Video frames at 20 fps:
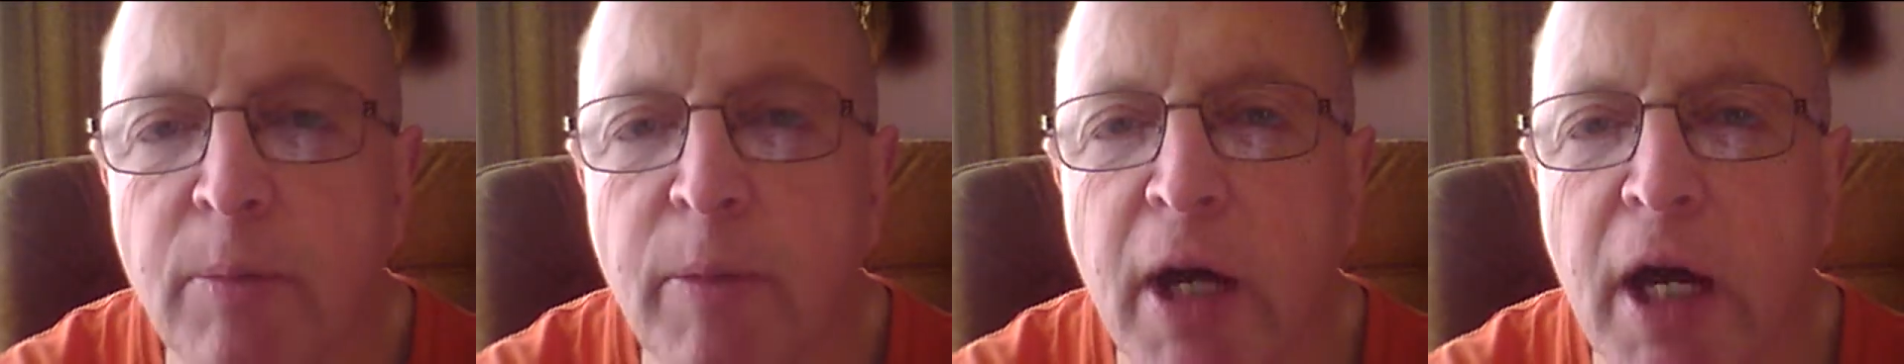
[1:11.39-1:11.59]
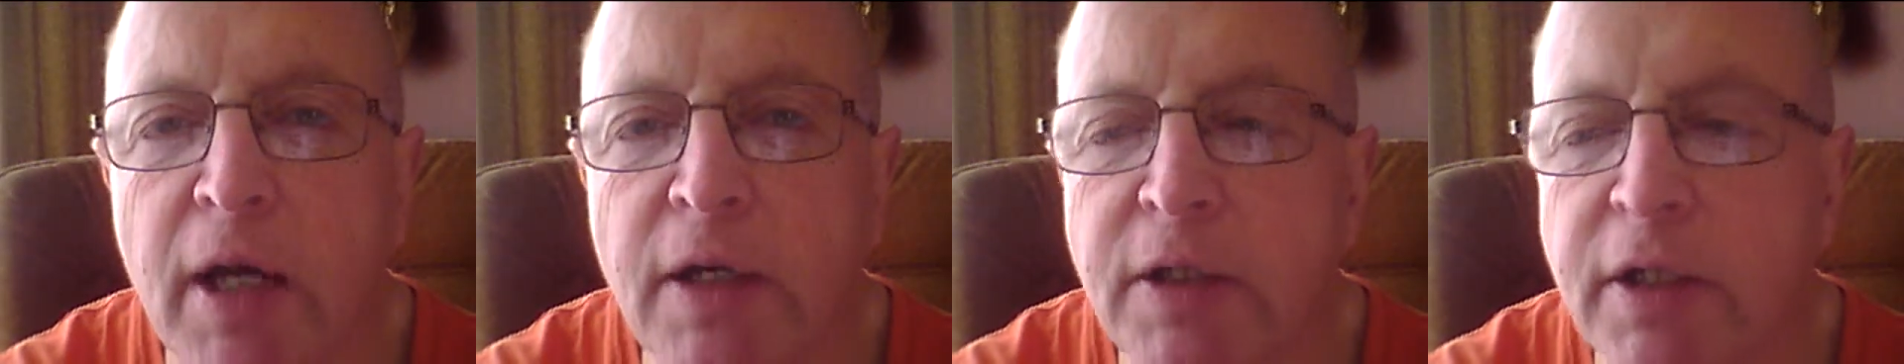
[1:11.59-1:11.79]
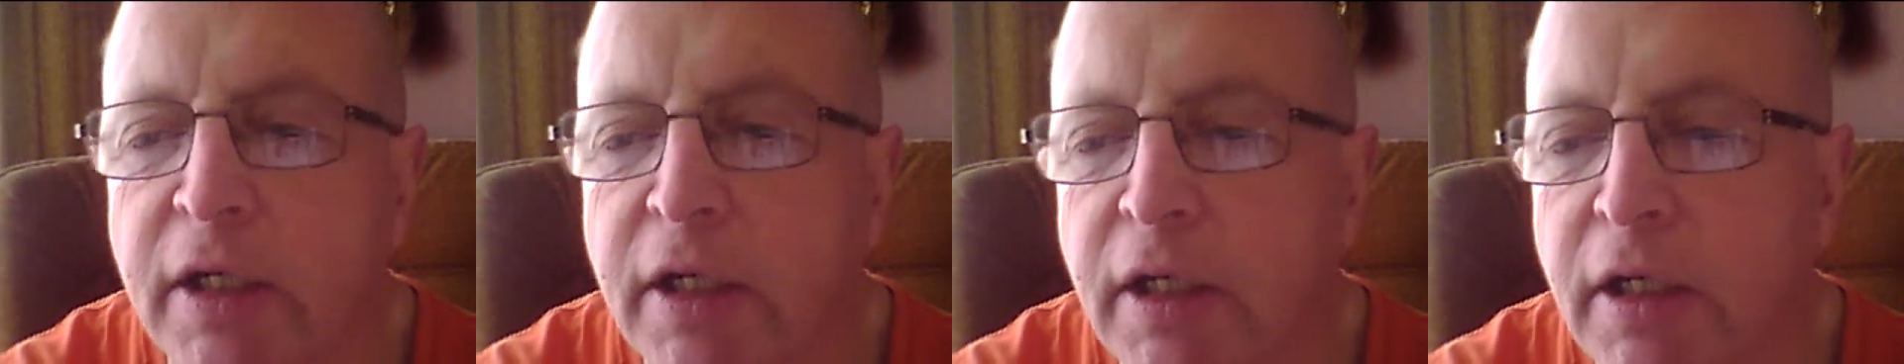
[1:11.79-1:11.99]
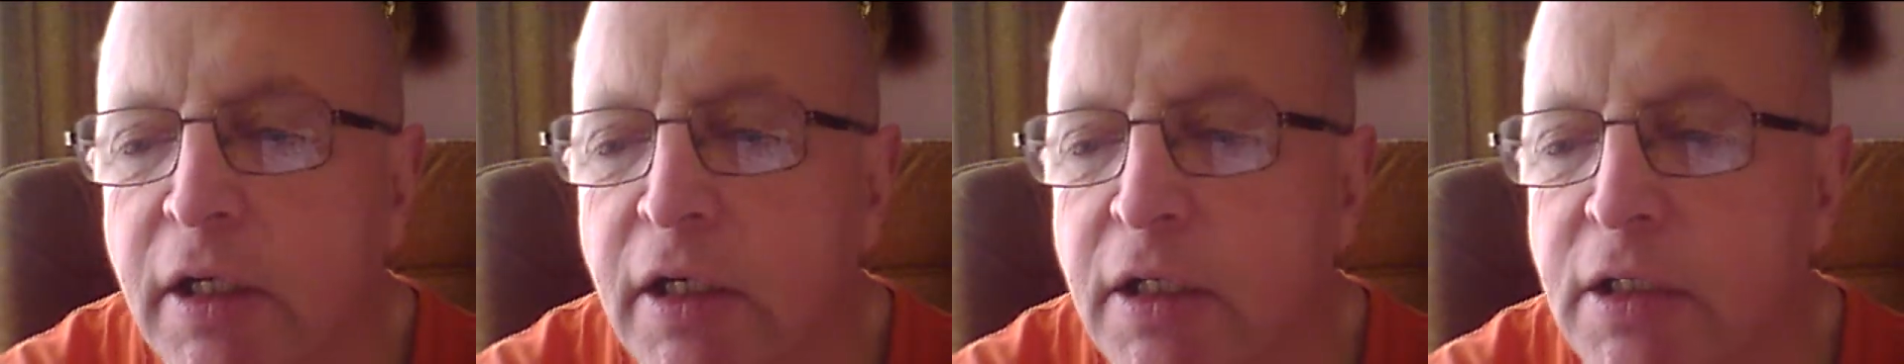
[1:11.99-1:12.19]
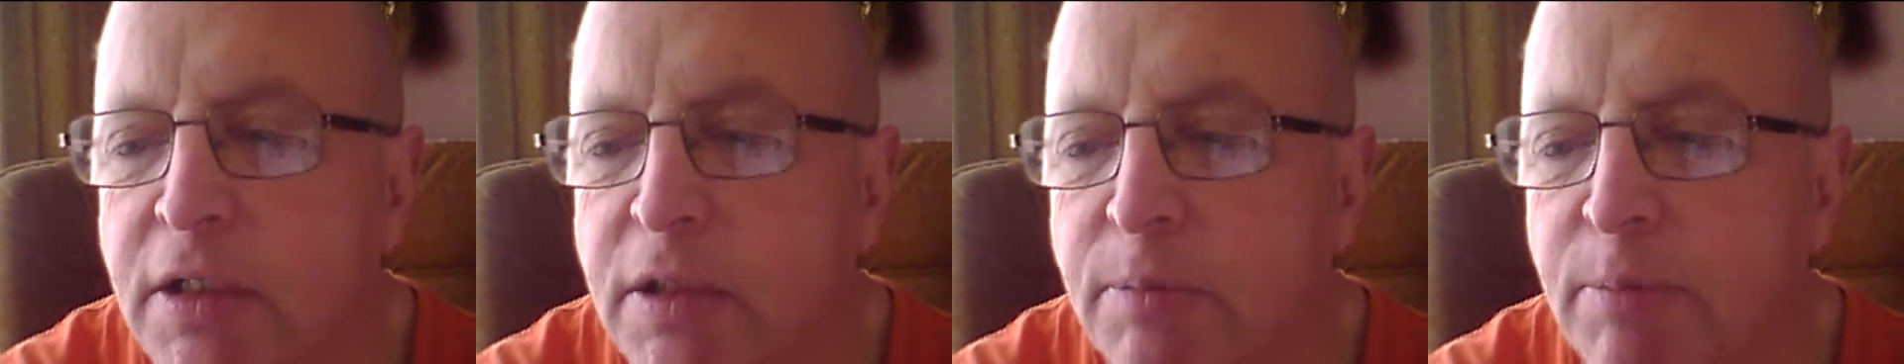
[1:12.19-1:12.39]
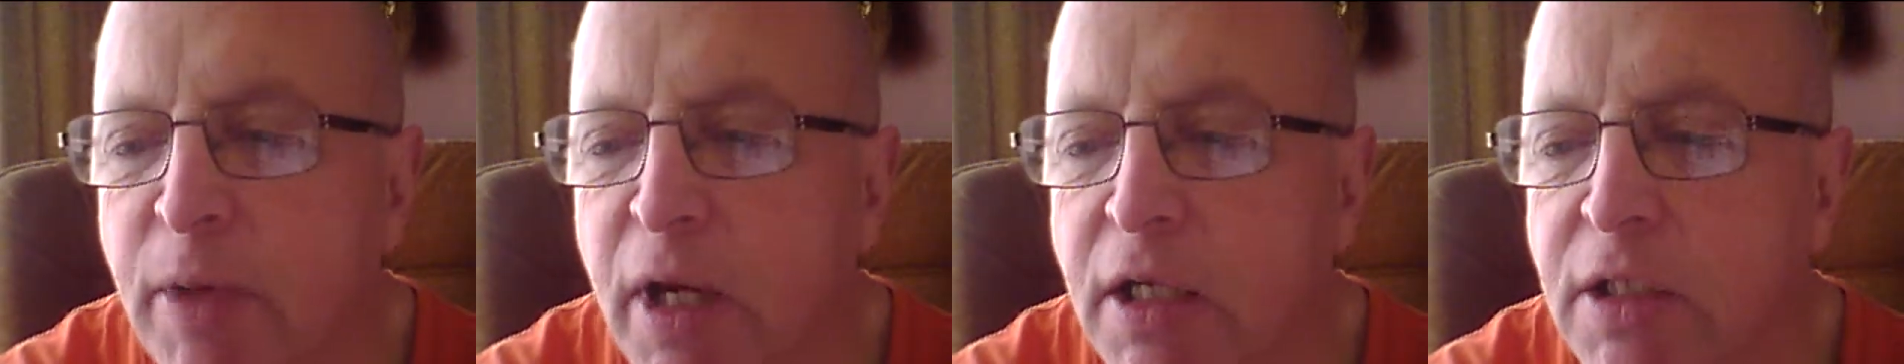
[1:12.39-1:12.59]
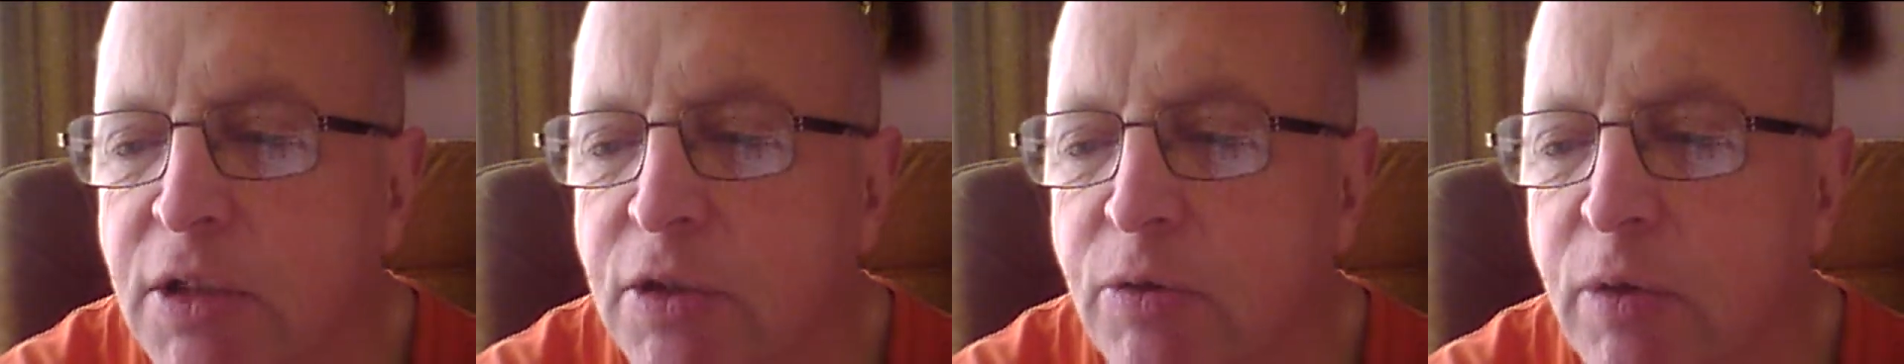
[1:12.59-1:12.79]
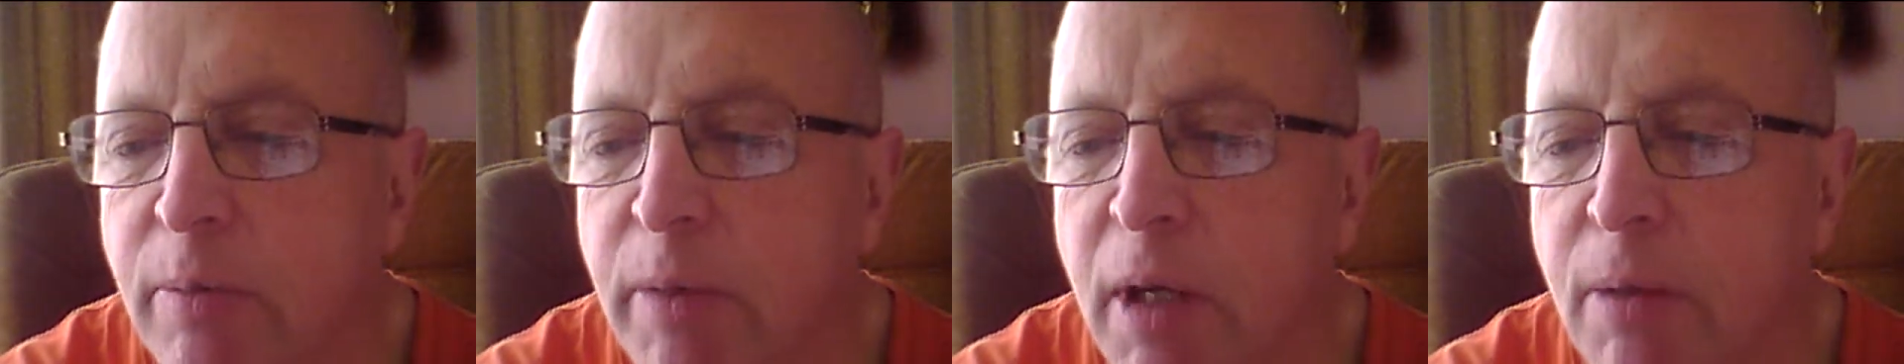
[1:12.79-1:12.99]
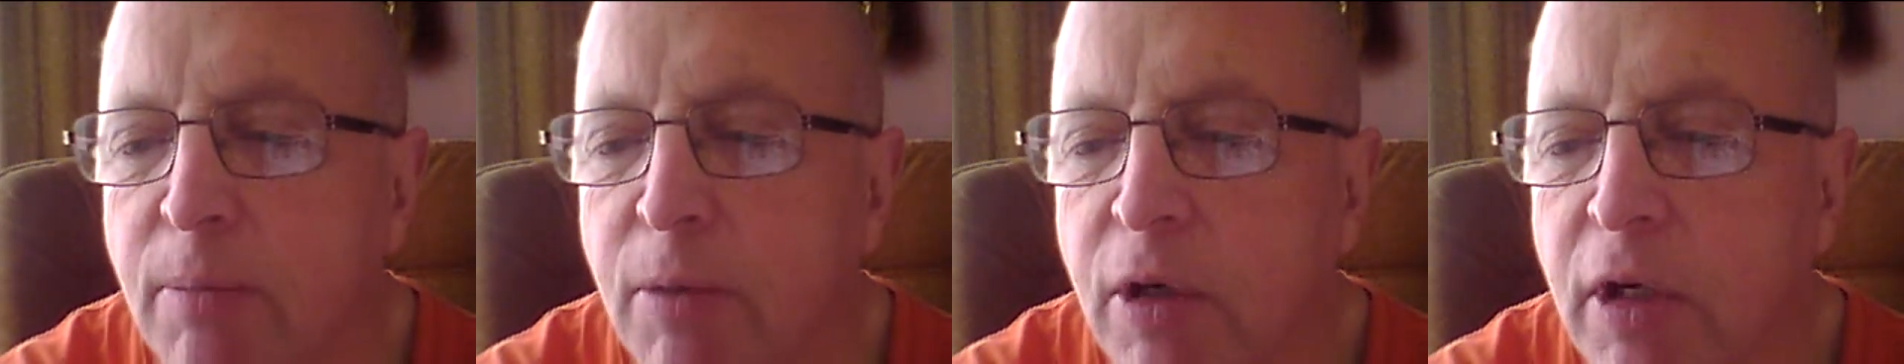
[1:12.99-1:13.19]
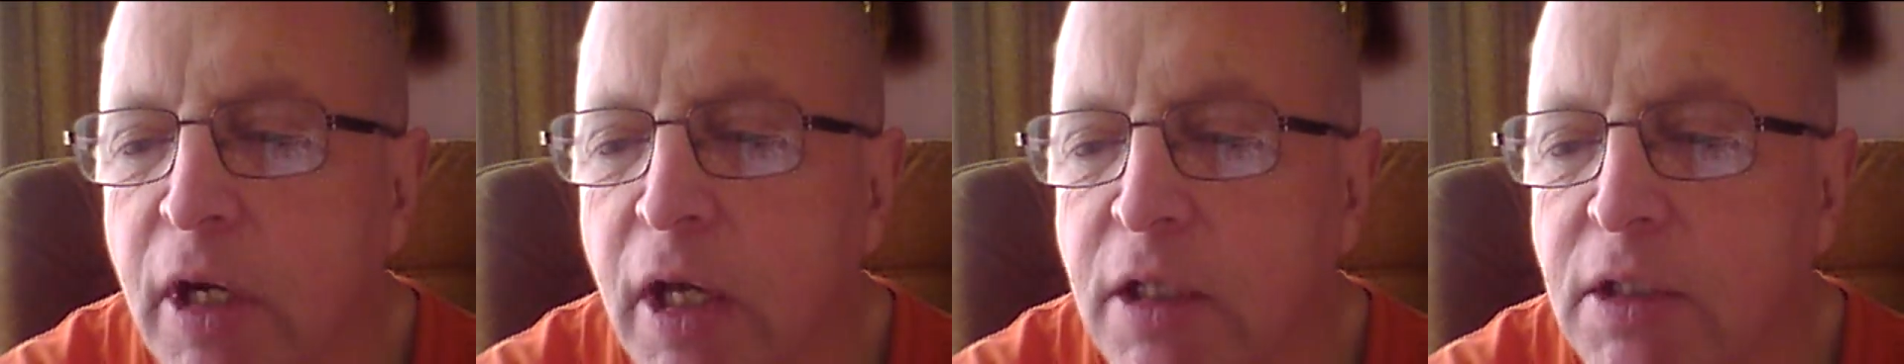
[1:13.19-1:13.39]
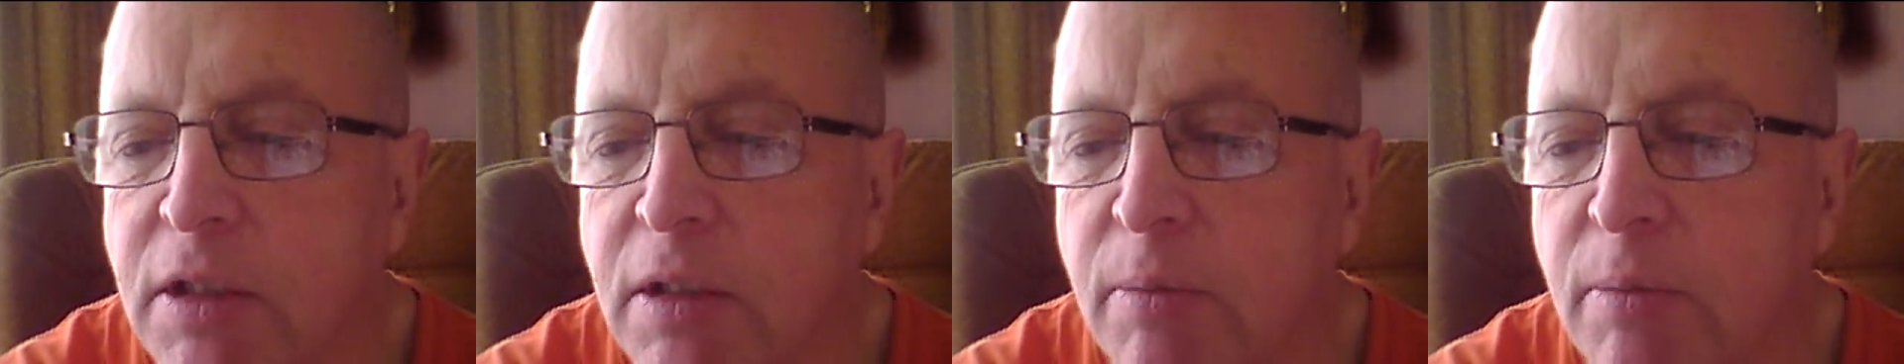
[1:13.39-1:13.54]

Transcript: Banting is best remembered as